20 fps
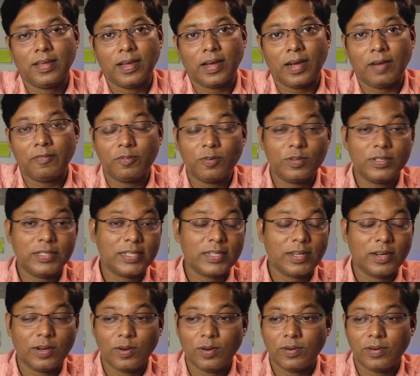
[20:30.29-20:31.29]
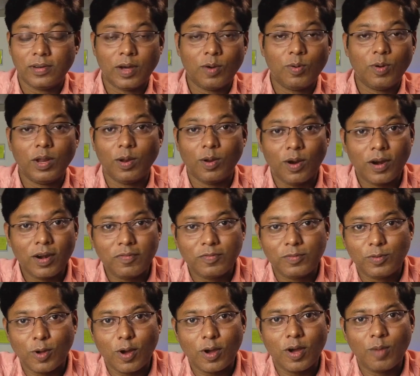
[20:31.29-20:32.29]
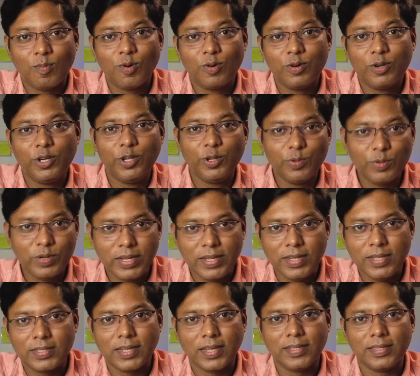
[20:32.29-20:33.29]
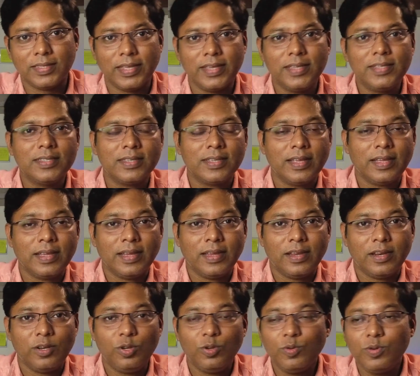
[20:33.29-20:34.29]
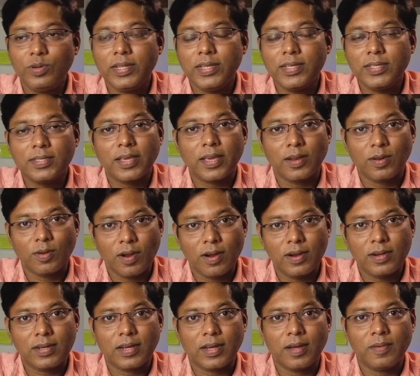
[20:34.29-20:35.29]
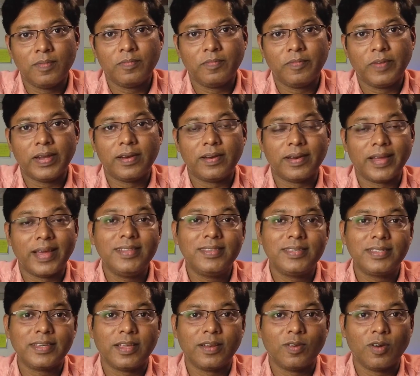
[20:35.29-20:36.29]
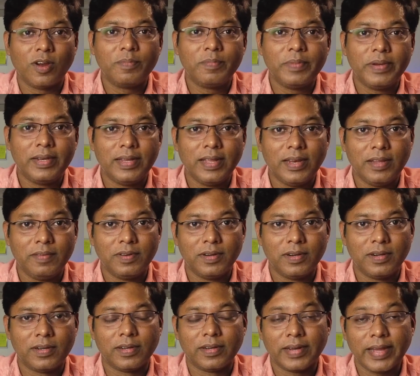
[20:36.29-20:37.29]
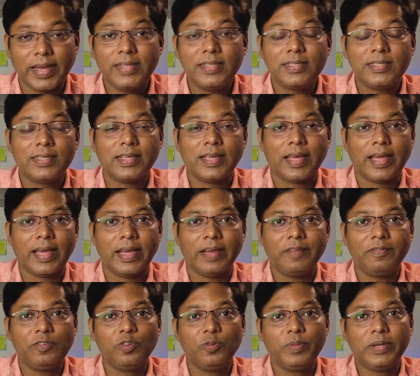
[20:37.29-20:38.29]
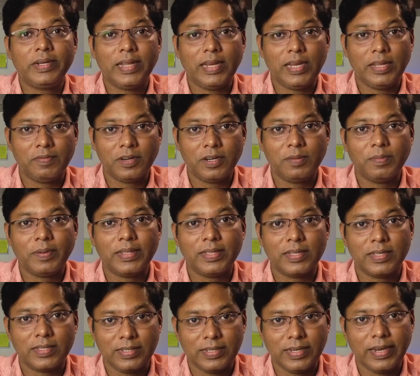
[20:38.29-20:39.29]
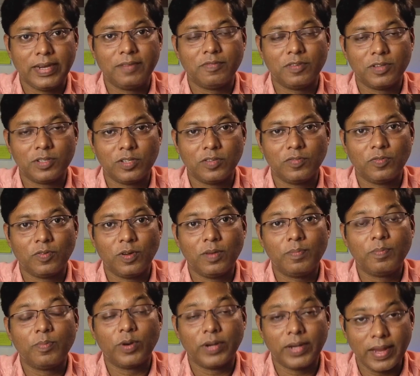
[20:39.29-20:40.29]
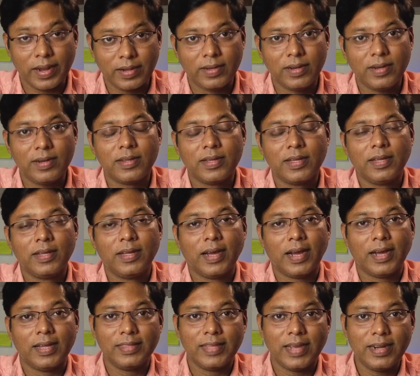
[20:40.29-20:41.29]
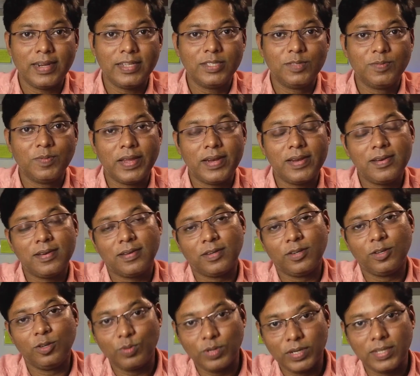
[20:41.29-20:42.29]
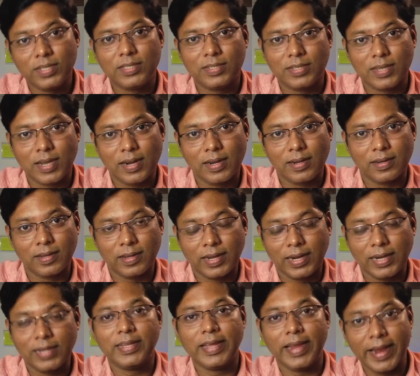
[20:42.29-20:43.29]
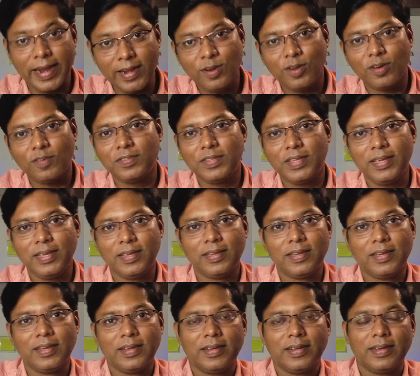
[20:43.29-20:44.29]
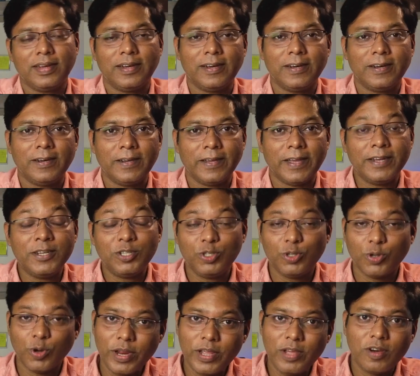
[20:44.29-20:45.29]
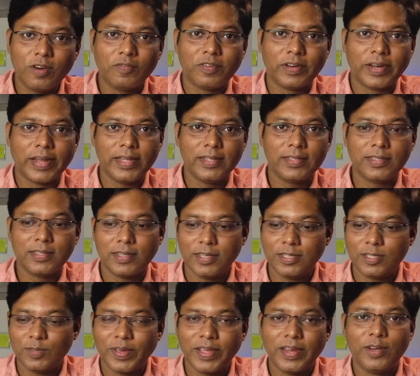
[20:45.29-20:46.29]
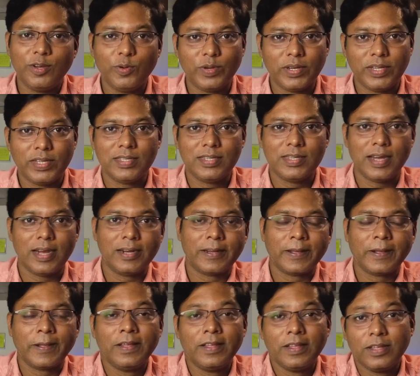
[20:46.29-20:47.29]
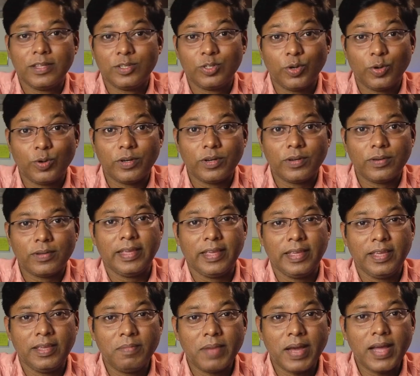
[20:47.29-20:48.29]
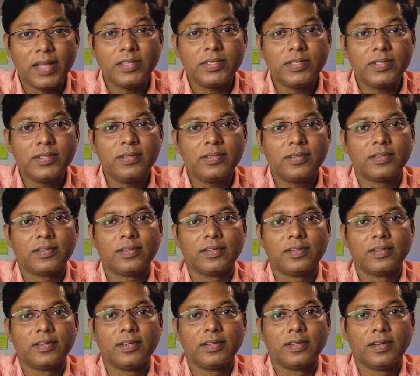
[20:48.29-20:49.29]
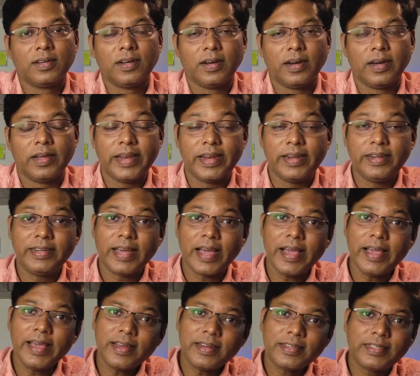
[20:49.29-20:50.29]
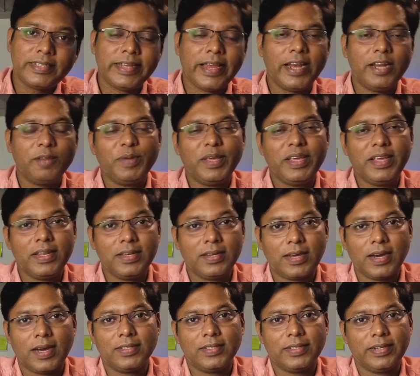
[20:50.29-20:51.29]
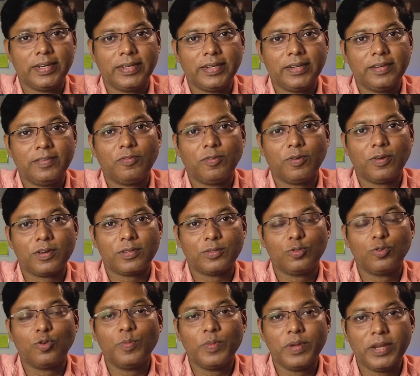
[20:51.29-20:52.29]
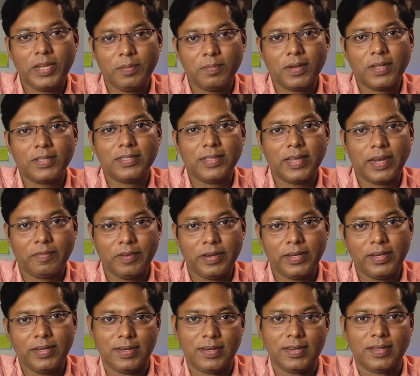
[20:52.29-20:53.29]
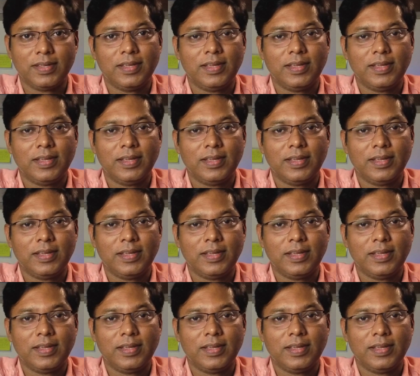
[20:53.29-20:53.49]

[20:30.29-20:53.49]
Of course, there's now a lot of talk about duties and things. Duties cannot come when rights cannot be delivered. Rights have to be delivered by the state, first of all, protected, and that is when duties start. At the end of the ensuring of rights is where duties start. So imagine an entire state being incarcerated for so many months that we did.